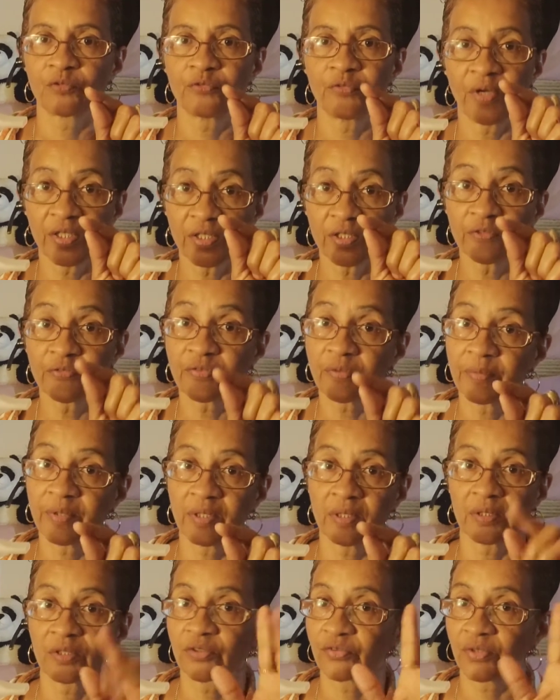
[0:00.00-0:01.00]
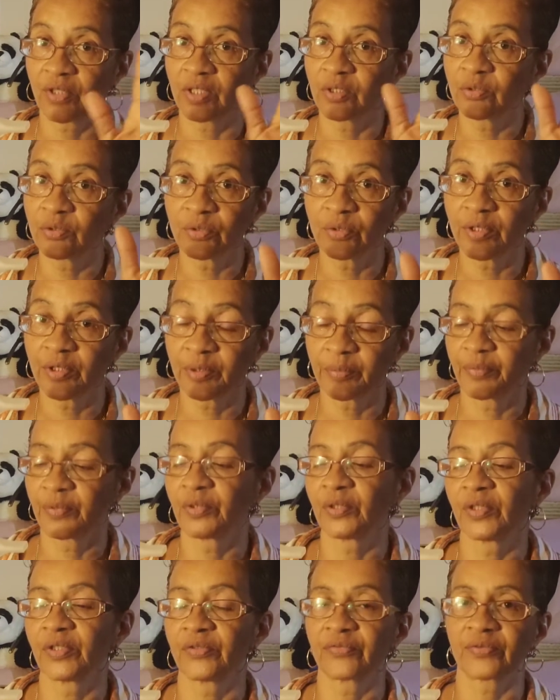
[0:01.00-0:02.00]
find it from there, because I don't know how to
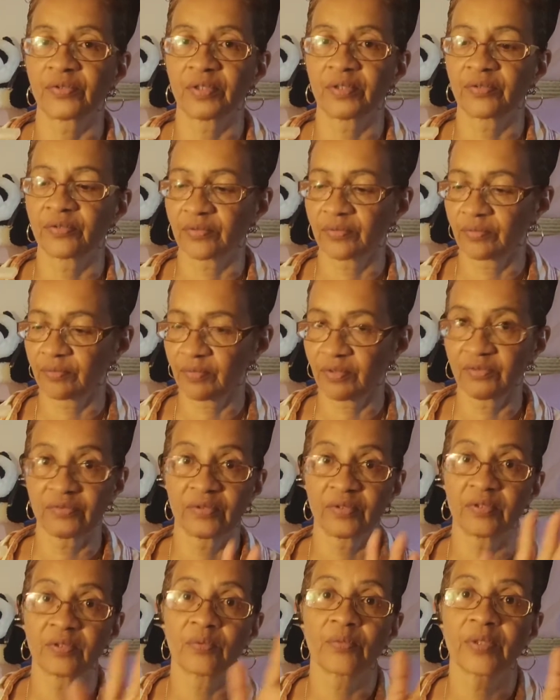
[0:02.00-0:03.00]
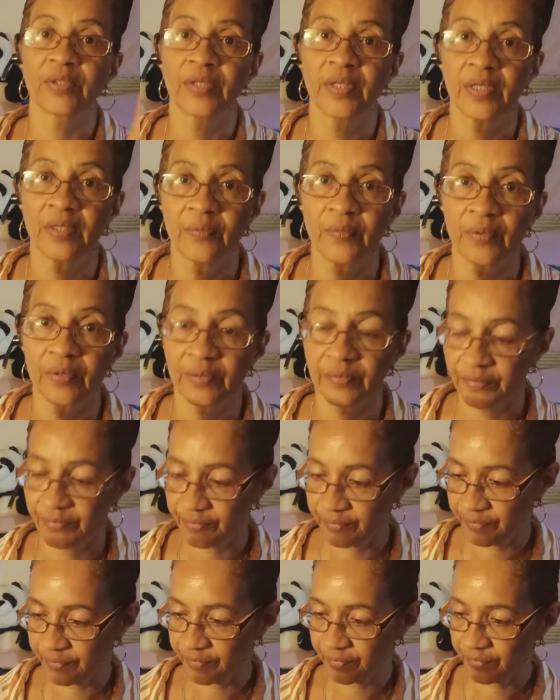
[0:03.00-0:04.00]
put links, guys. My son now went AWOL,
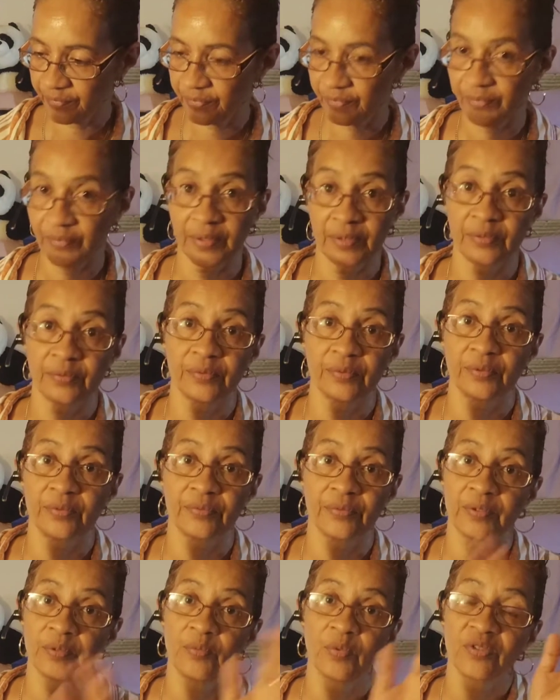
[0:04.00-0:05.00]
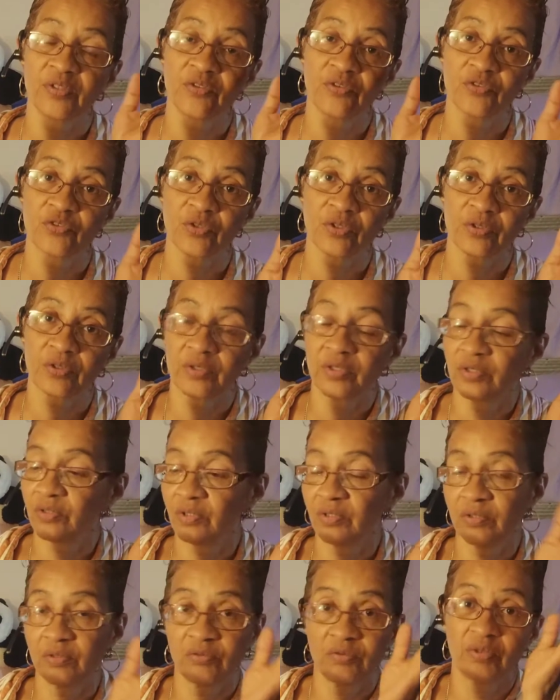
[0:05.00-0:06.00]
so I don't know. He's a trucker. He
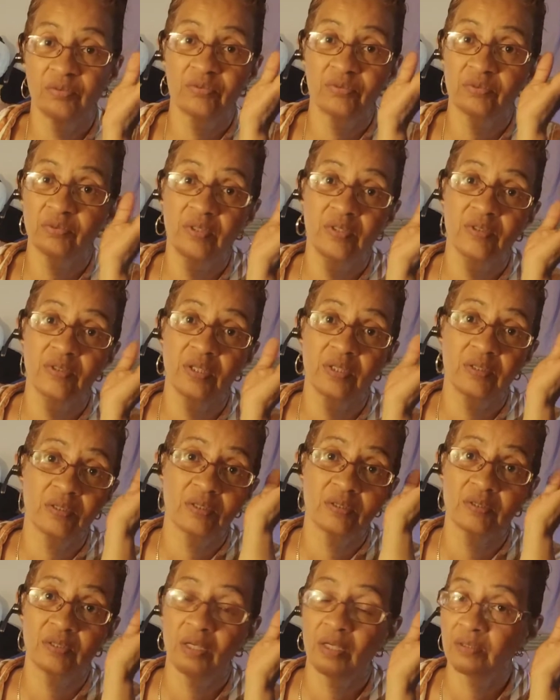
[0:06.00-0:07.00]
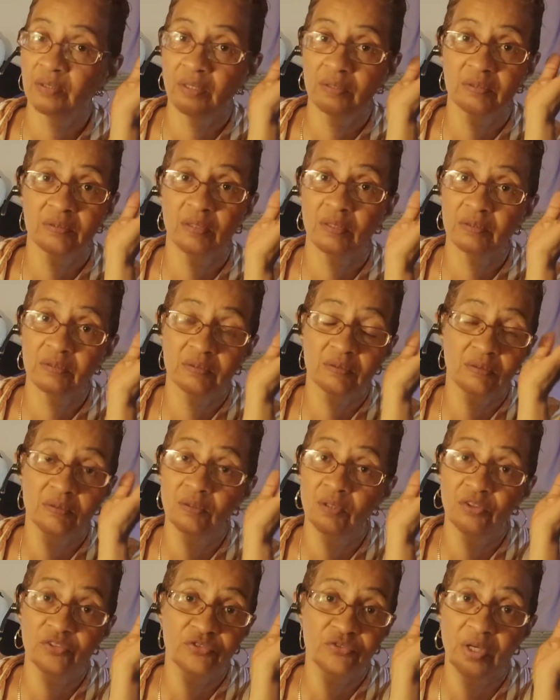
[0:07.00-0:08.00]
drives day and night. I
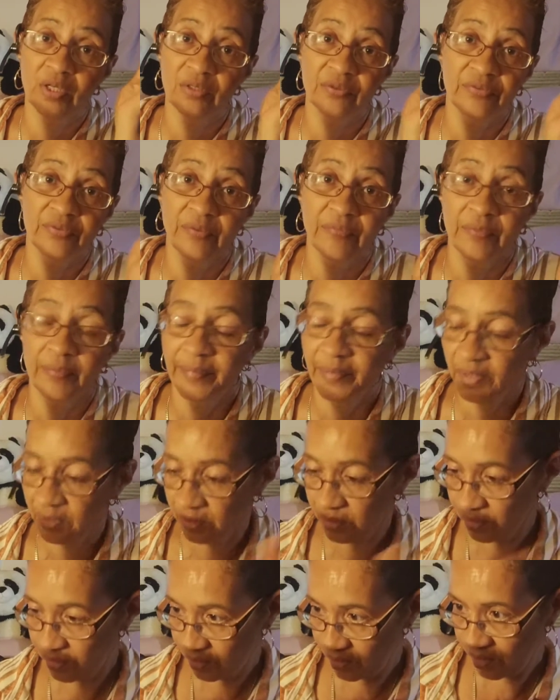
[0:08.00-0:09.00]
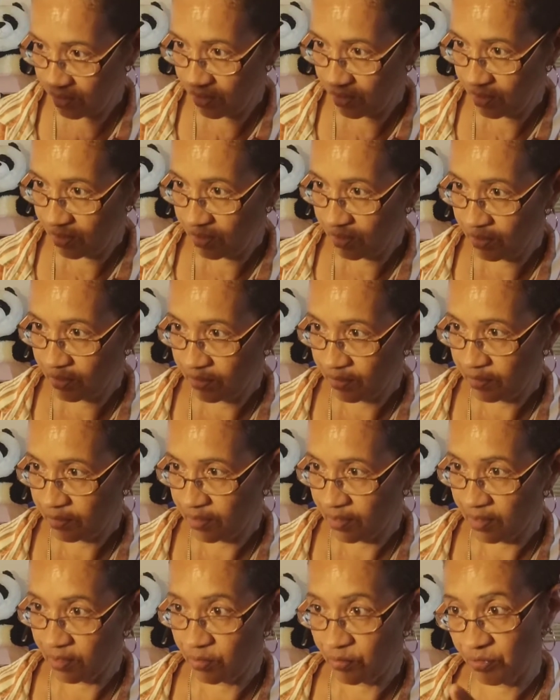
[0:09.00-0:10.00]
lost track of everybody.
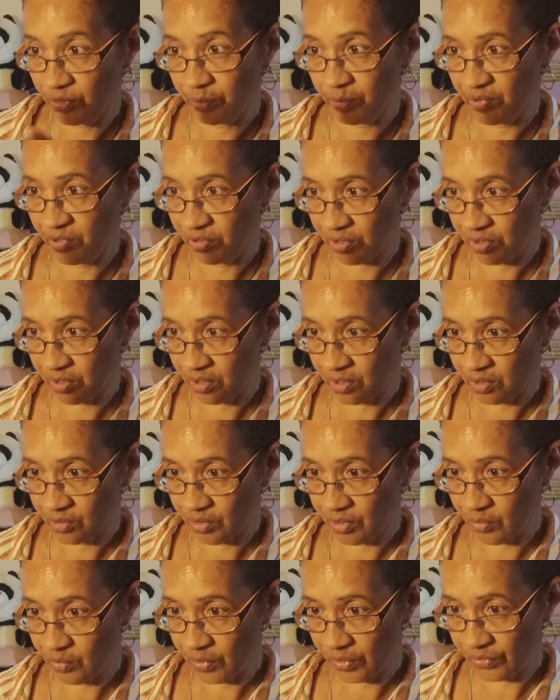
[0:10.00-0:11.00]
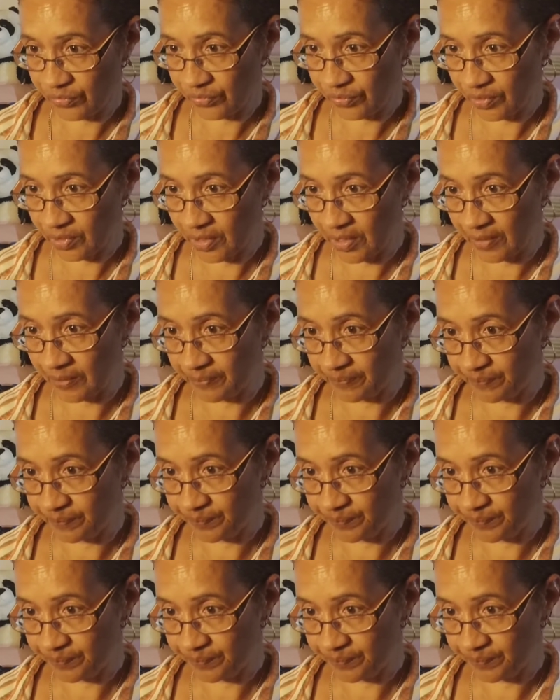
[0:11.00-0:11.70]
I know they're busy. I know he works a lot.